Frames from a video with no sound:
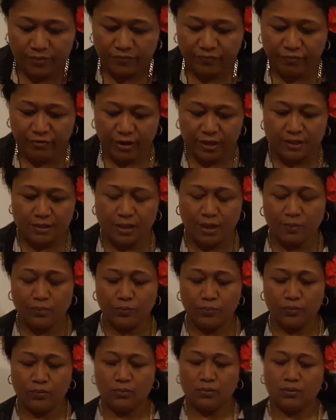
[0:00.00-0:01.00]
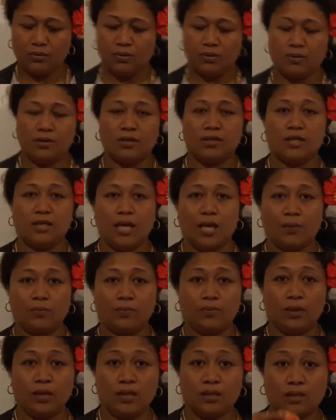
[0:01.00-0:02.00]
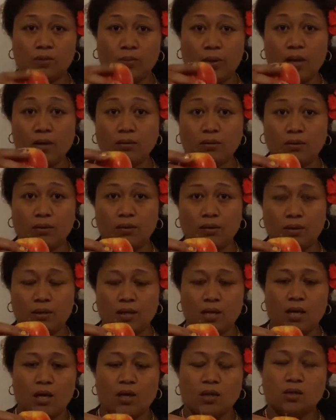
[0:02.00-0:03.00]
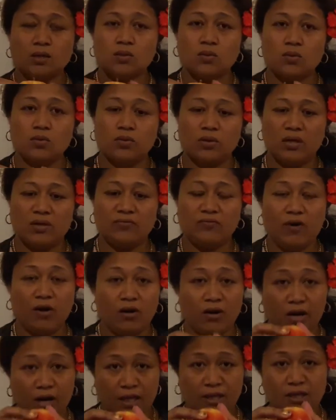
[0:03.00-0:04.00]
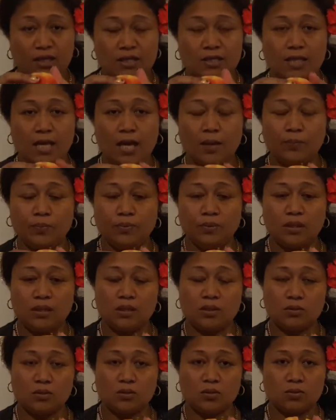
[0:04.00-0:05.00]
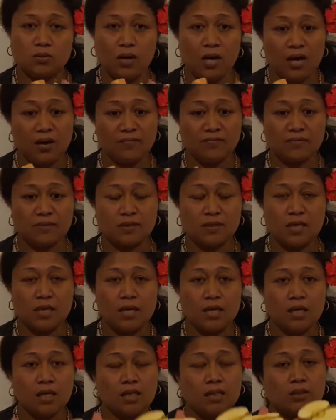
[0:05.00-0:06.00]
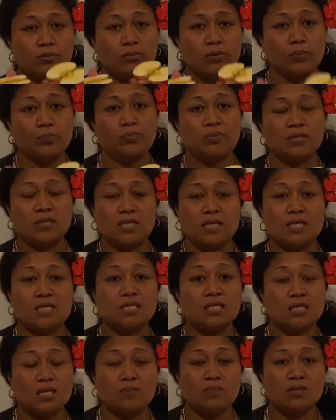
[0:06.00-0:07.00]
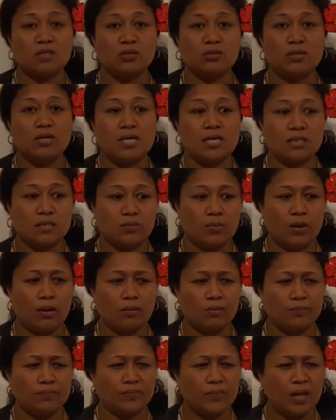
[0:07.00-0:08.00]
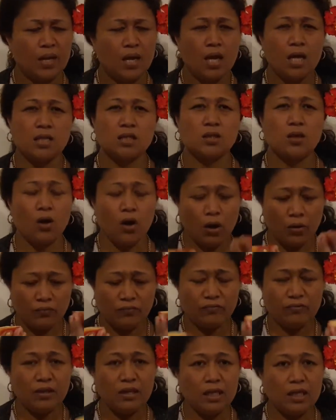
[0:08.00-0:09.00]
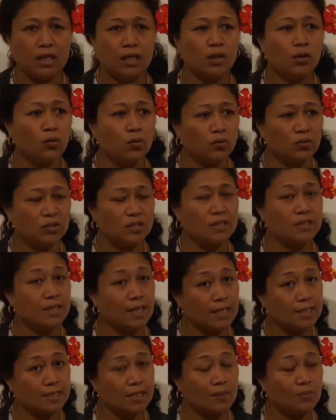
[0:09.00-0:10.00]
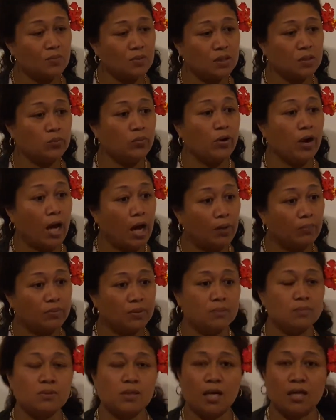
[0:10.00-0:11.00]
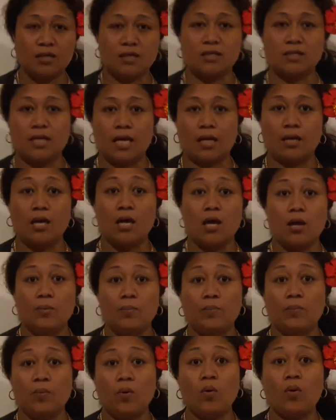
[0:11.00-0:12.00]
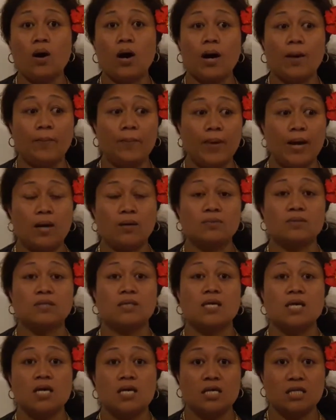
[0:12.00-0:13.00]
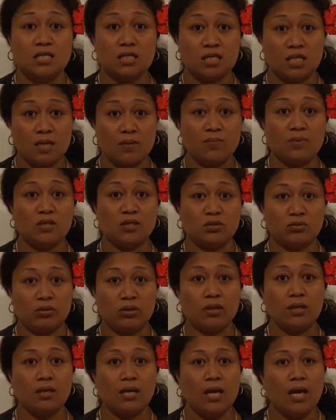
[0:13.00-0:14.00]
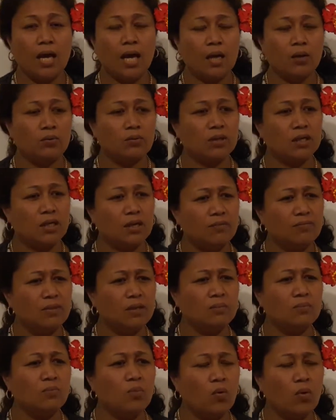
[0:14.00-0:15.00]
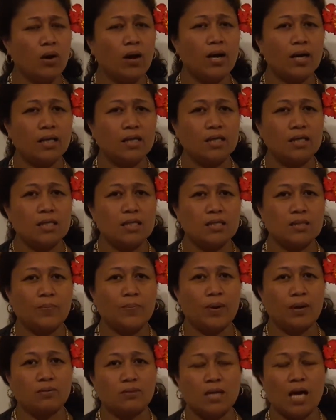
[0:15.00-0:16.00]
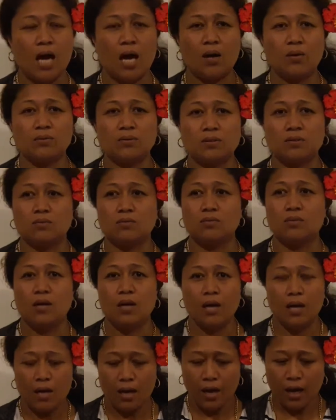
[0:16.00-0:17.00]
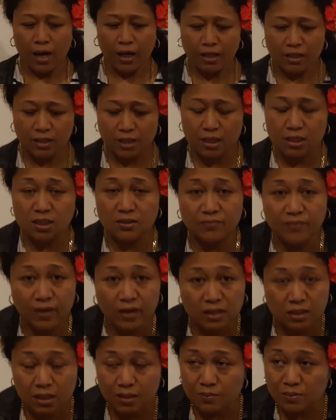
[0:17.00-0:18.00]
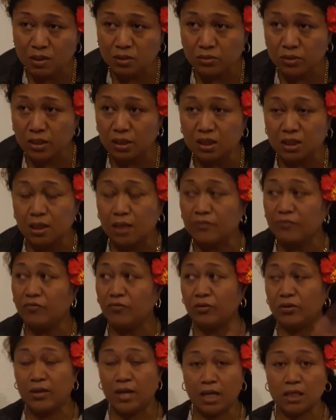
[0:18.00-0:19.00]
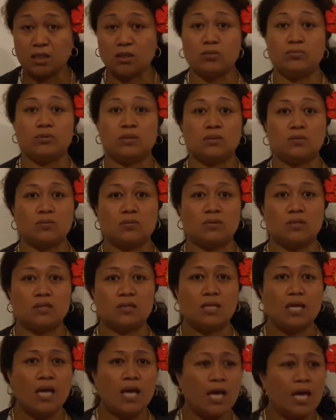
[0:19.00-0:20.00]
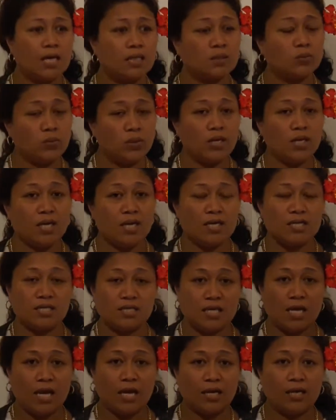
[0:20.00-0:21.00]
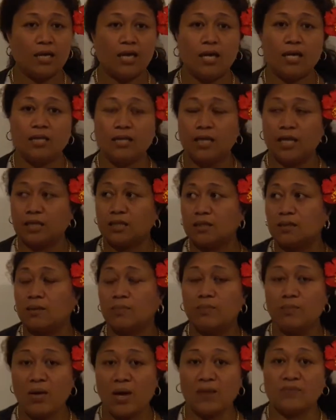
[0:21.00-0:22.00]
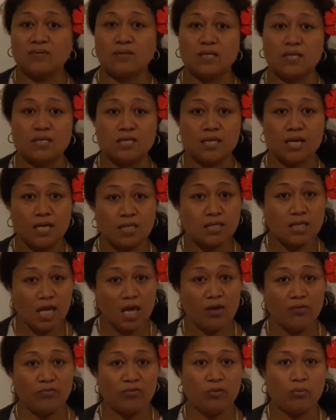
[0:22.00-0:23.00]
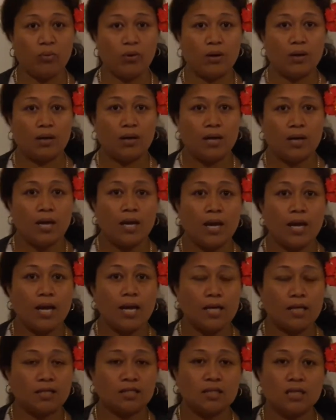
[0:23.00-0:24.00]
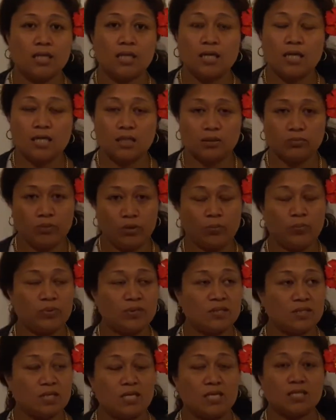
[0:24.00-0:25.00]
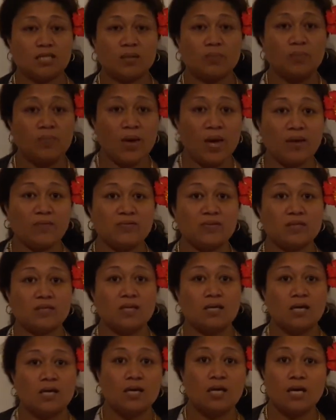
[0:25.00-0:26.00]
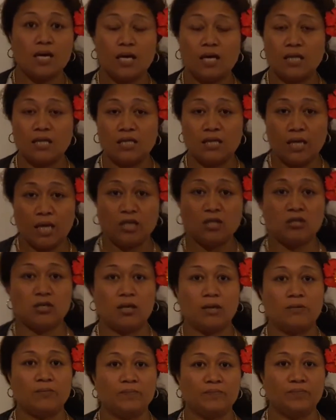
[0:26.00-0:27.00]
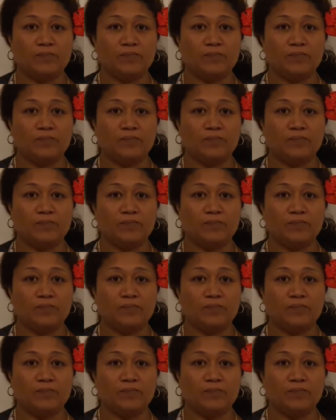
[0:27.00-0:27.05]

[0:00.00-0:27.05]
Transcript: For example, the apple as well. So if I cut this apple into two halves, it represents symmetry as well. So hopefully all these examples will help them to understand more about symmetry, and will give them more ideas about how to identify symmetry for natural resources, as we can say that maths is at everywhere and it represents maths in nature.